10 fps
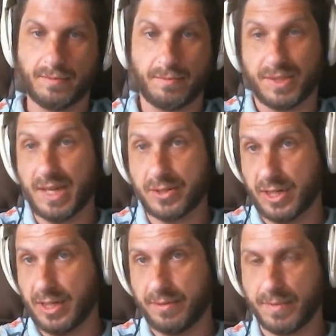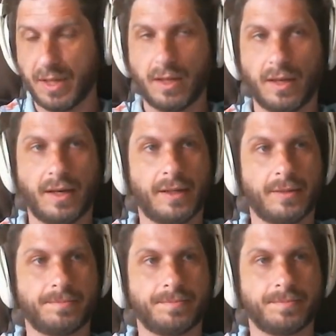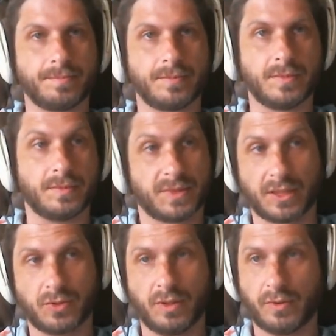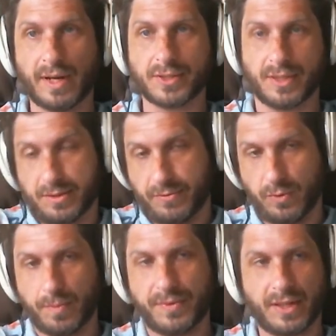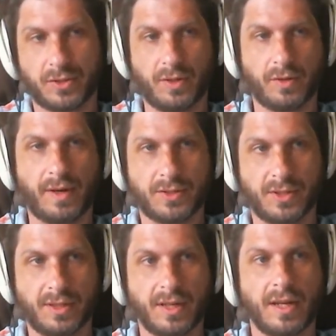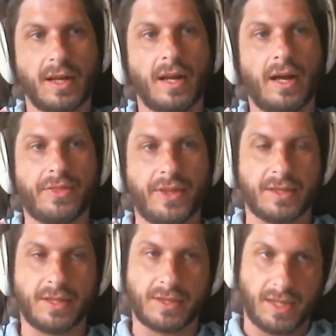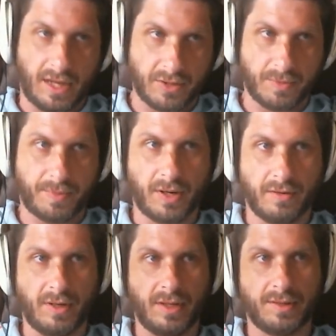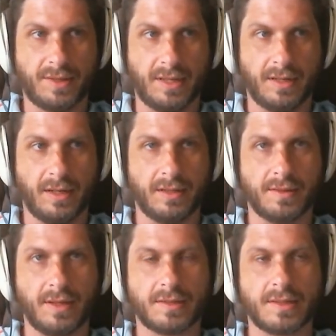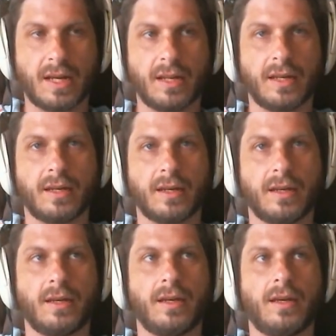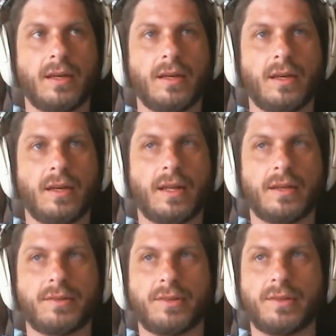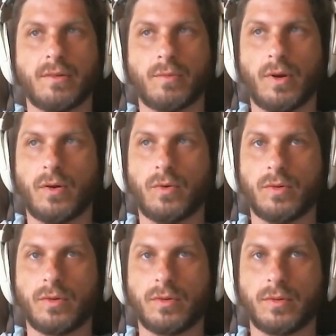misogyny. Sexual aggression. It's a form of sexual aggression. I think that the other part of it is that it's not like it has a 0%